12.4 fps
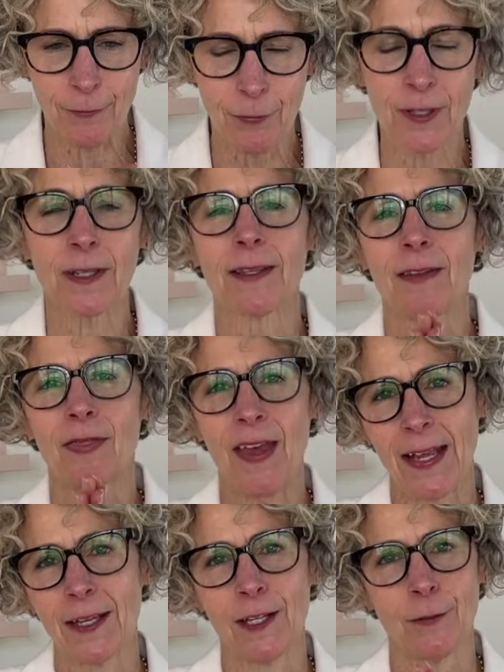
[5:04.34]
really
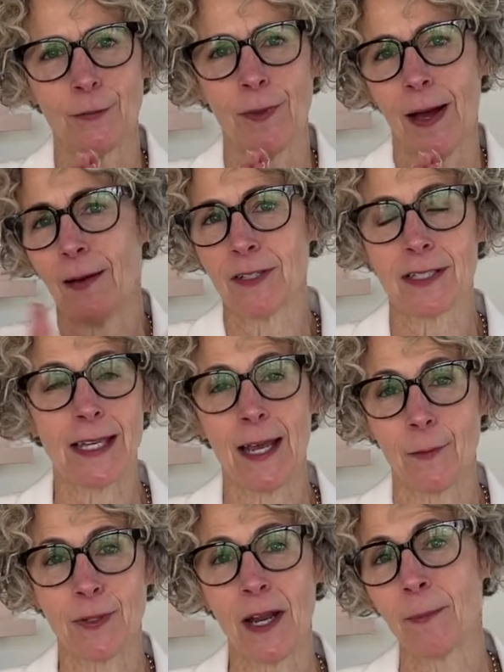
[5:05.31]
thank you. Obviously, I
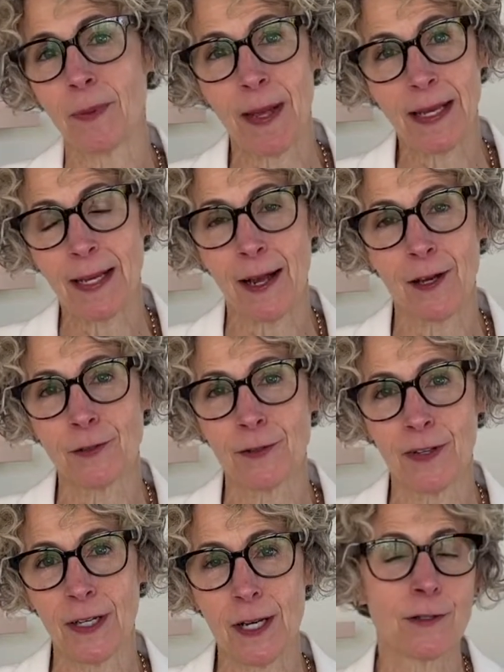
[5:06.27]
would not be making 100
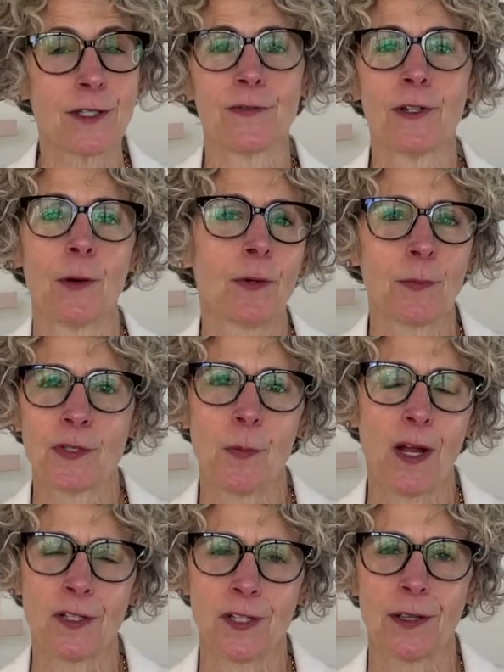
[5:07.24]
videos if no one was
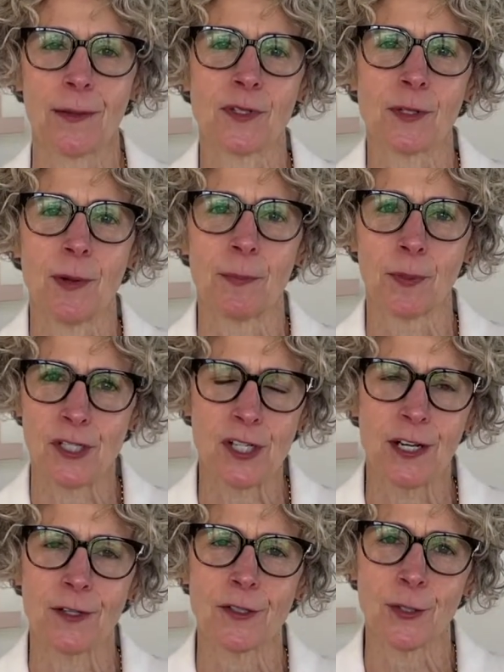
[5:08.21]
watching them. So I
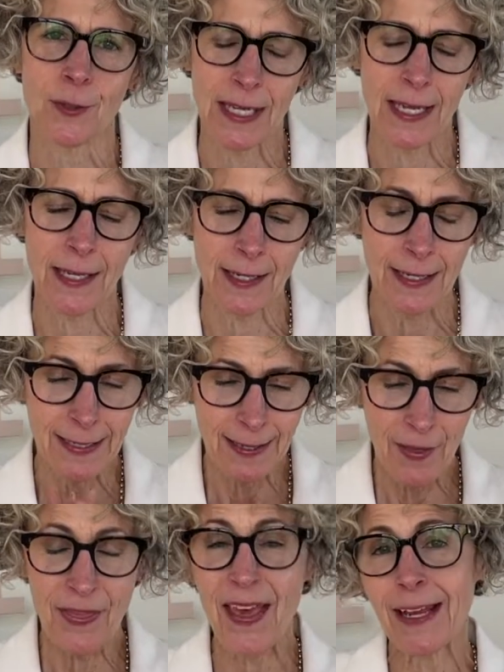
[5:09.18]
appreciate your tuning in.
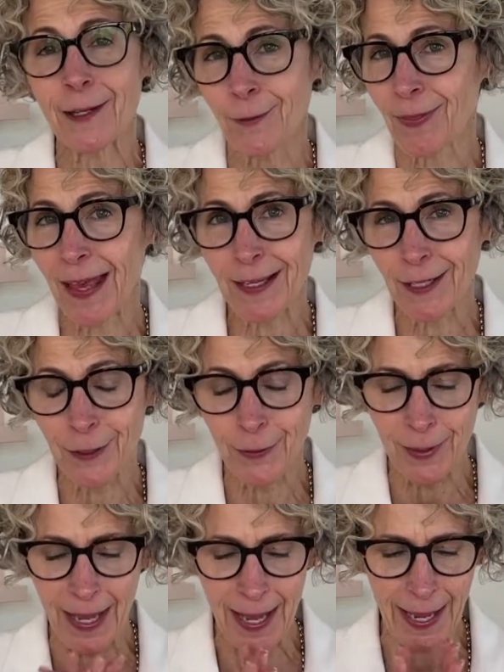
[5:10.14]
Thank you, thank
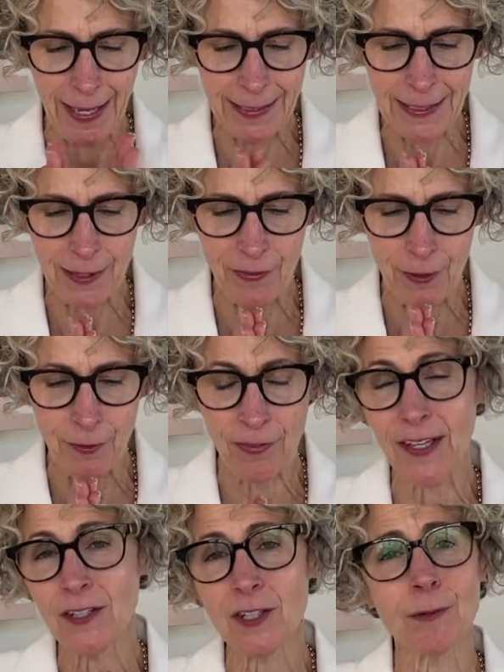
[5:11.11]
you. And if there are
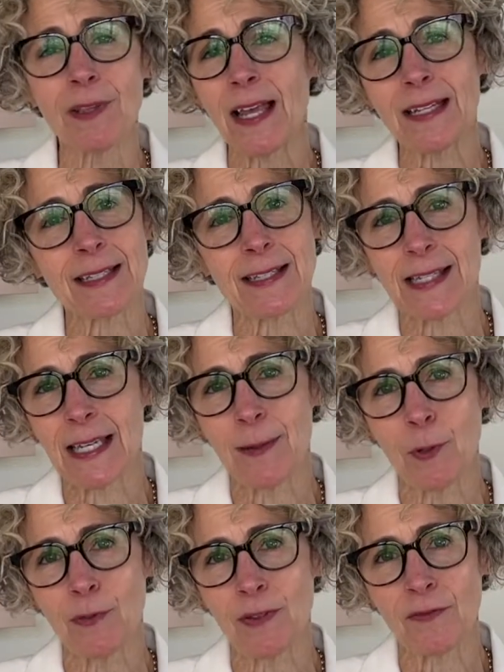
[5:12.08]
things you'd like to see
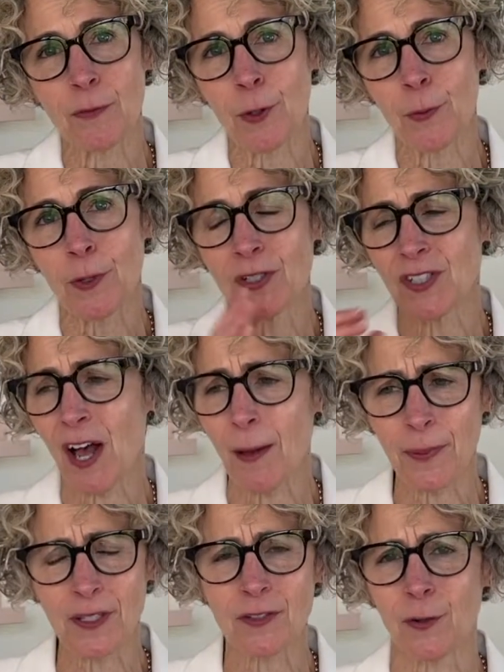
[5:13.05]
moving forward,
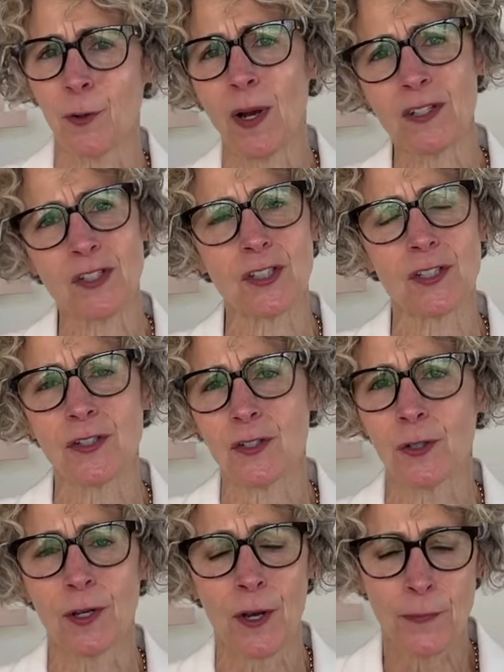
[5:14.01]
topics or questions
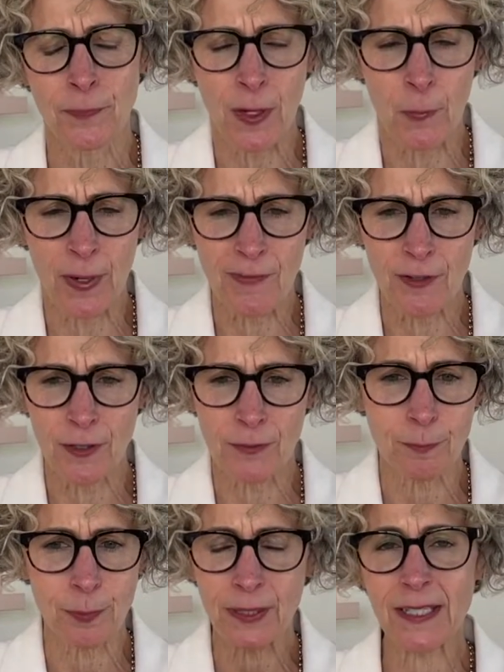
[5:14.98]
or whatever,
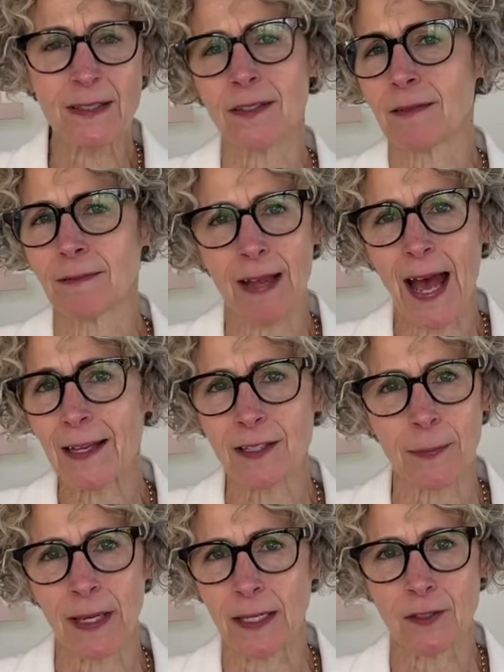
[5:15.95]
please
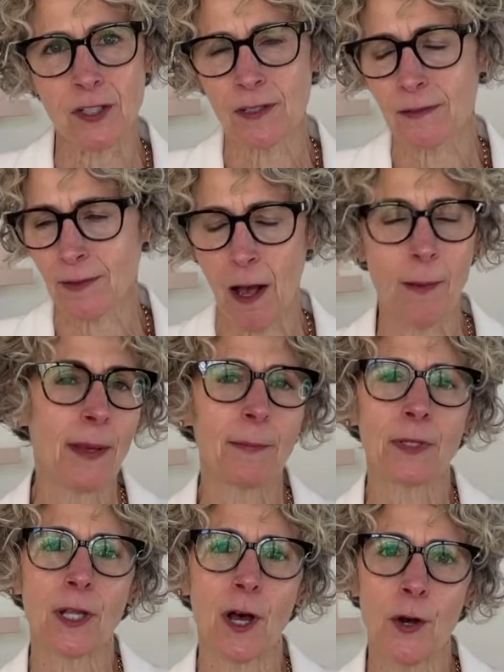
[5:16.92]
ask me. Just comment
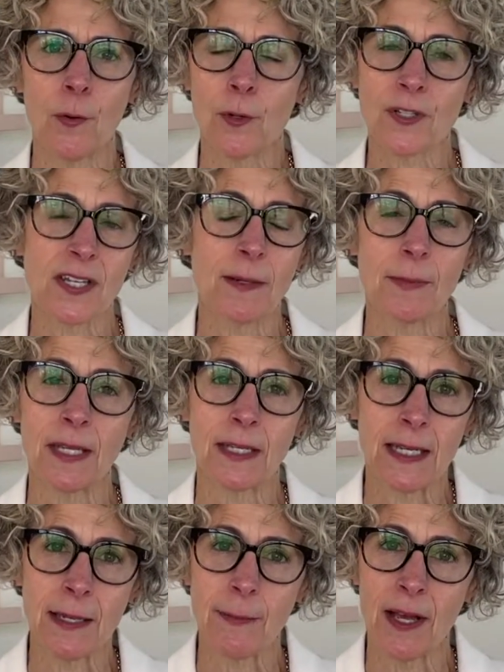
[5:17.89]
below or send me
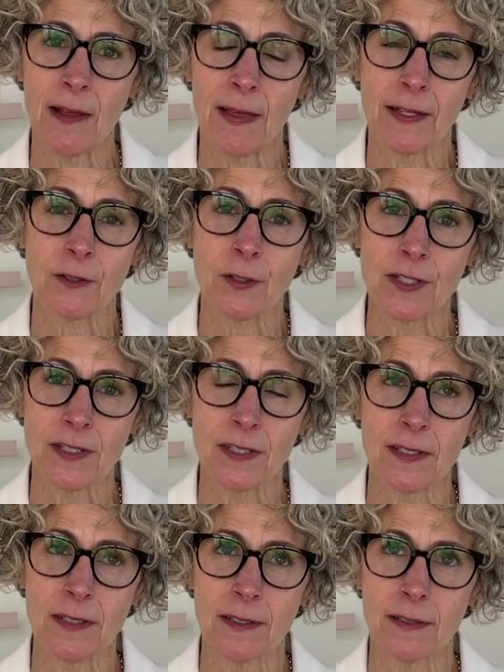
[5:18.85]
an email at
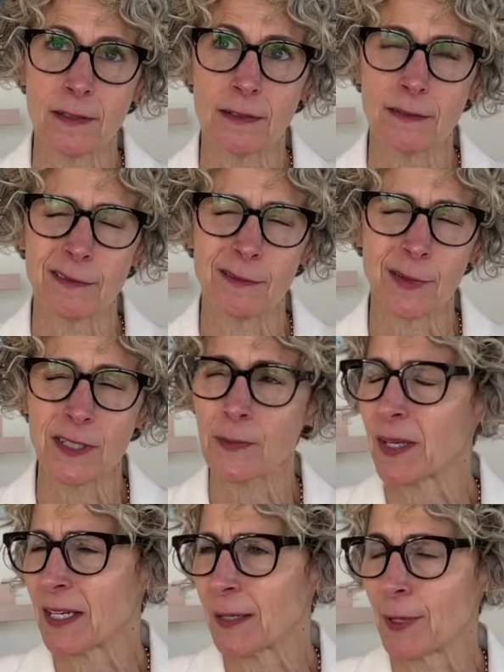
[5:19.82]
Kristen. What is
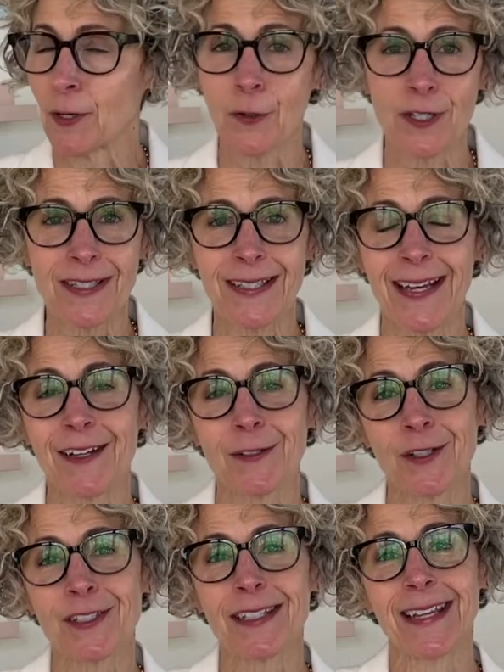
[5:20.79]
my email?
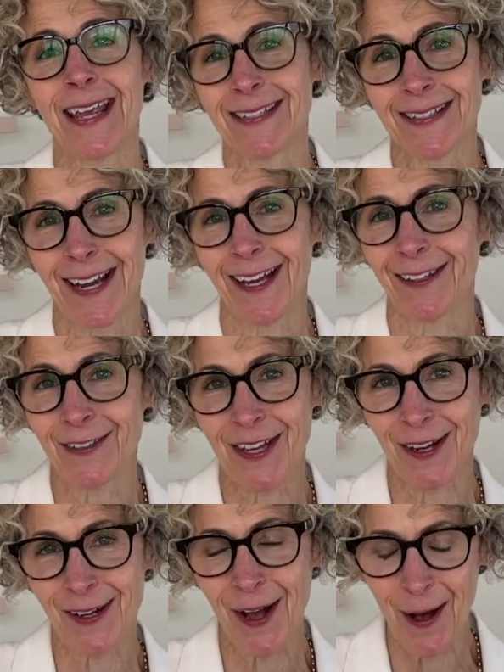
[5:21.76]

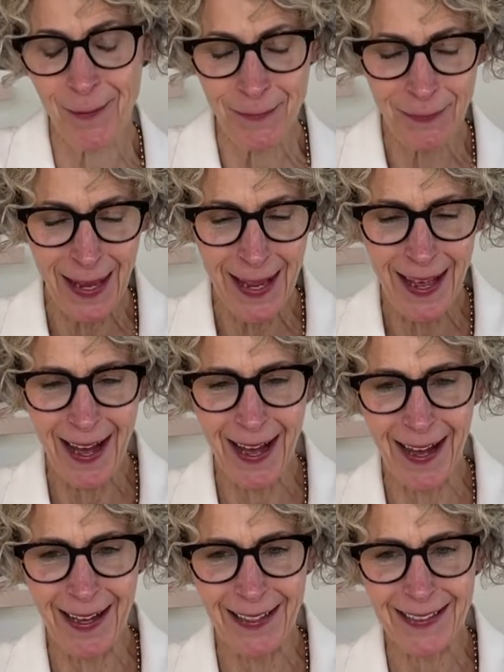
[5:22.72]
Kristen@KristenKaneStyle.com.
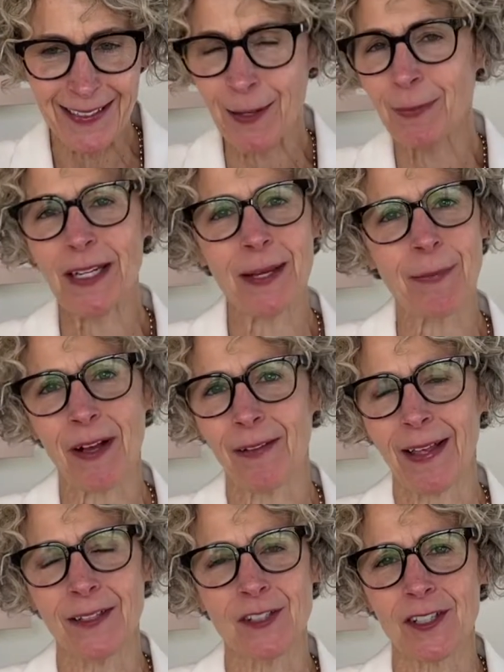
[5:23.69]
Send me an email
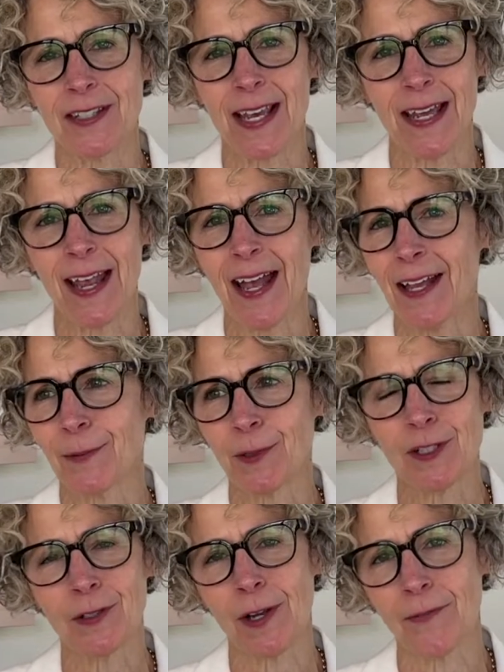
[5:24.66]
and just say, hey,
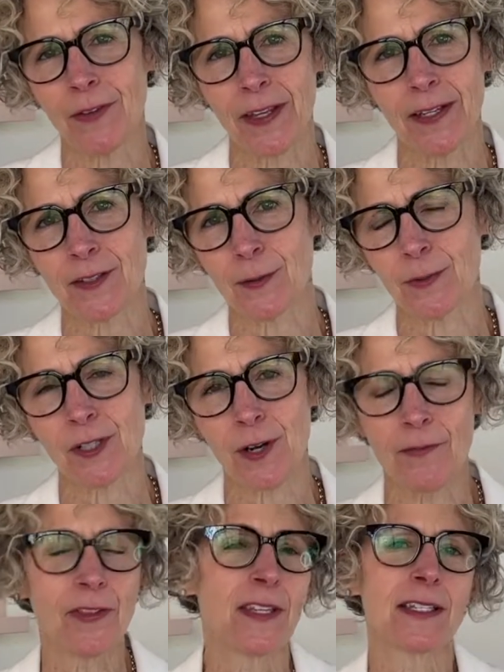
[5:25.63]
would you cover this or would you
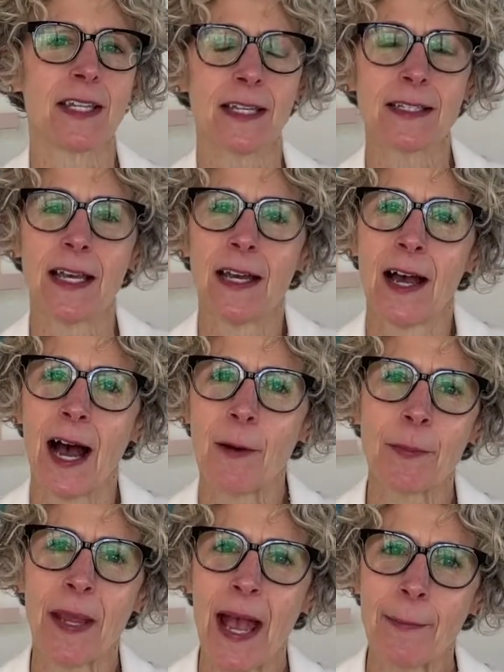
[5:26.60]
cover these things? I
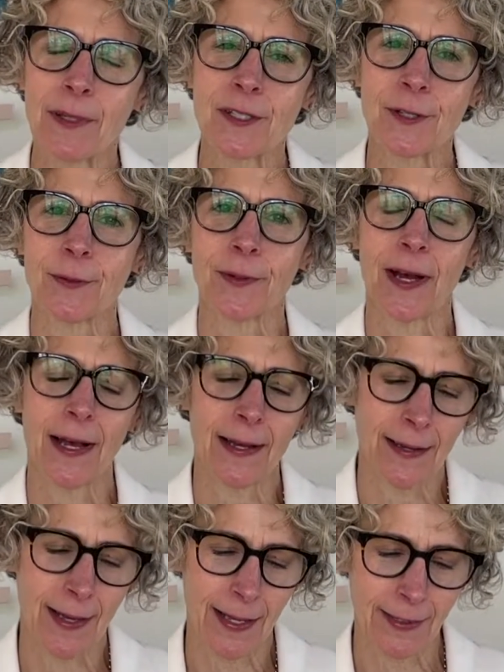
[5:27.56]
would be happy to.
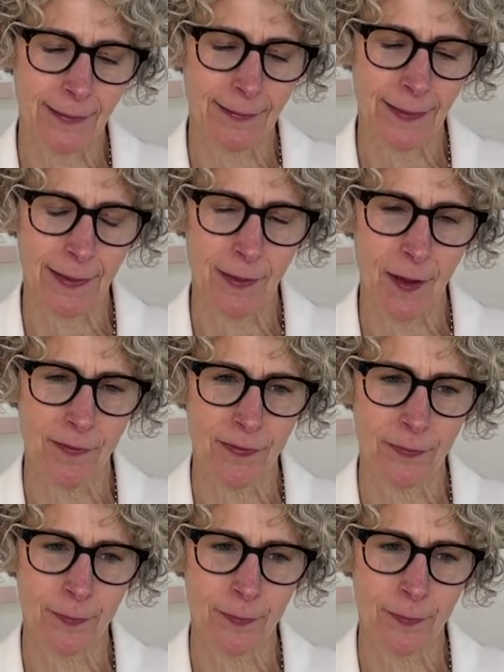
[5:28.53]
I love